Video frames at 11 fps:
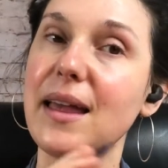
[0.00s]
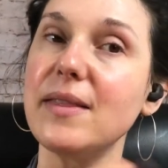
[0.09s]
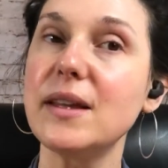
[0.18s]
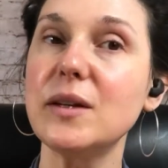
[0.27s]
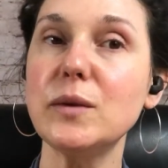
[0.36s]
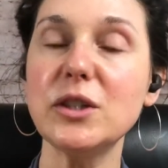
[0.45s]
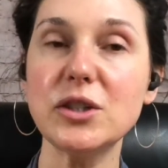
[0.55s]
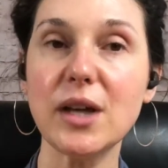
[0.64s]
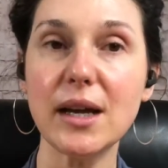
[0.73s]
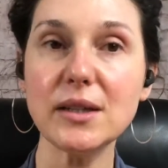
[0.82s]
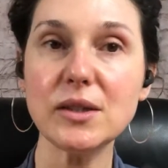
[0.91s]
The gua
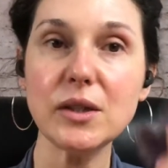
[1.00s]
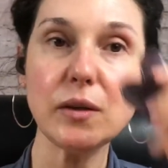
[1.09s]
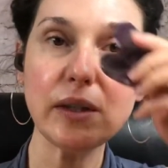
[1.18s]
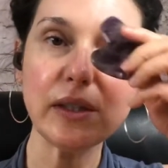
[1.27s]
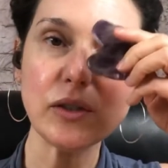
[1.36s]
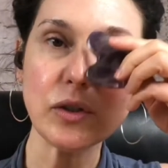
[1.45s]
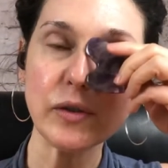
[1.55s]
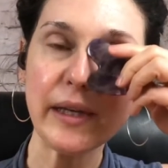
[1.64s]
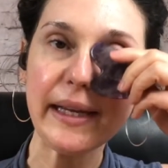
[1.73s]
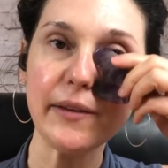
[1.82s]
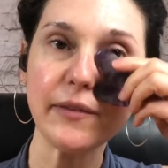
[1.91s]
sha stone is
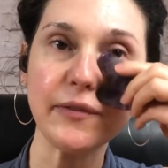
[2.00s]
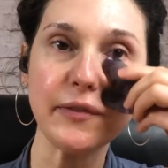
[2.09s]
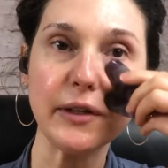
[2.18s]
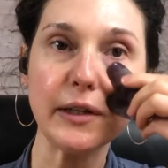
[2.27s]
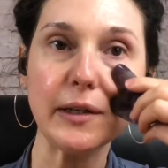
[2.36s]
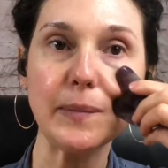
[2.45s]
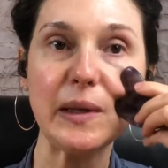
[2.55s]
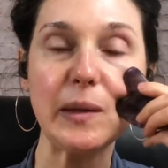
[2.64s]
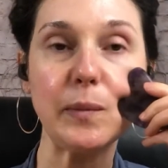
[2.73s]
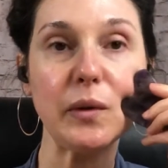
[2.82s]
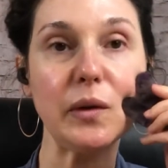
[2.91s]
great for
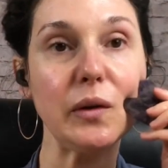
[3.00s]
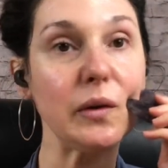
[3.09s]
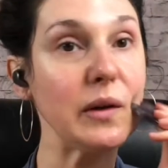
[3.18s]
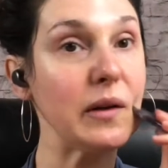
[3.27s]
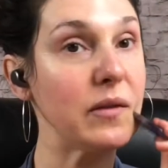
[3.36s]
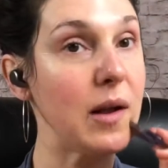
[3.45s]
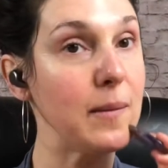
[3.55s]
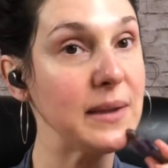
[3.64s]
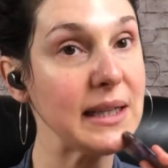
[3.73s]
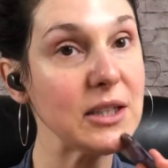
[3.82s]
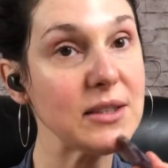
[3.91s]
people who have
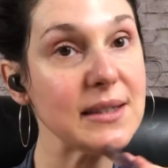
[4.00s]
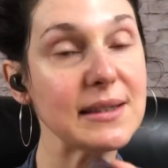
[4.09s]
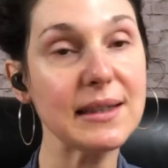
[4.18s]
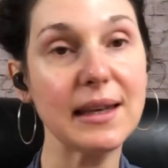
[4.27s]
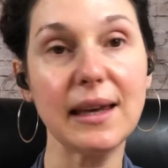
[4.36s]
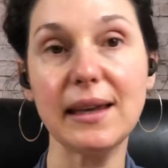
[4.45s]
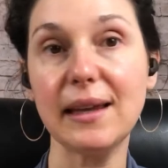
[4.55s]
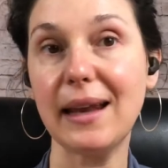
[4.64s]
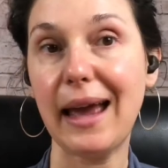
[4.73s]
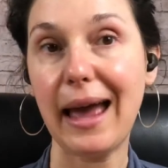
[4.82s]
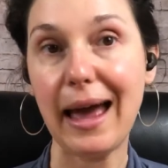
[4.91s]
combination skin,
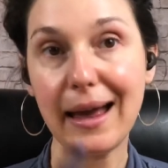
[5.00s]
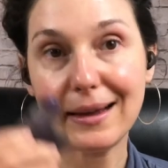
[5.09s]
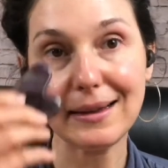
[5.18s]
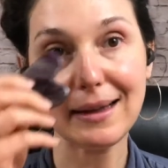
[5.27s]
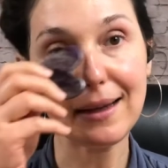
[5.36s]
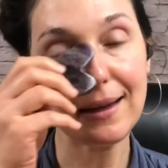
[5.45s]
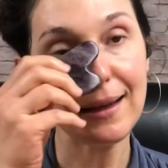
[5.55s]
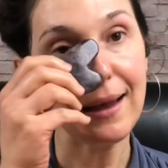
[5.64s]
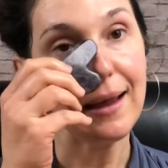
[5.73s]
acne.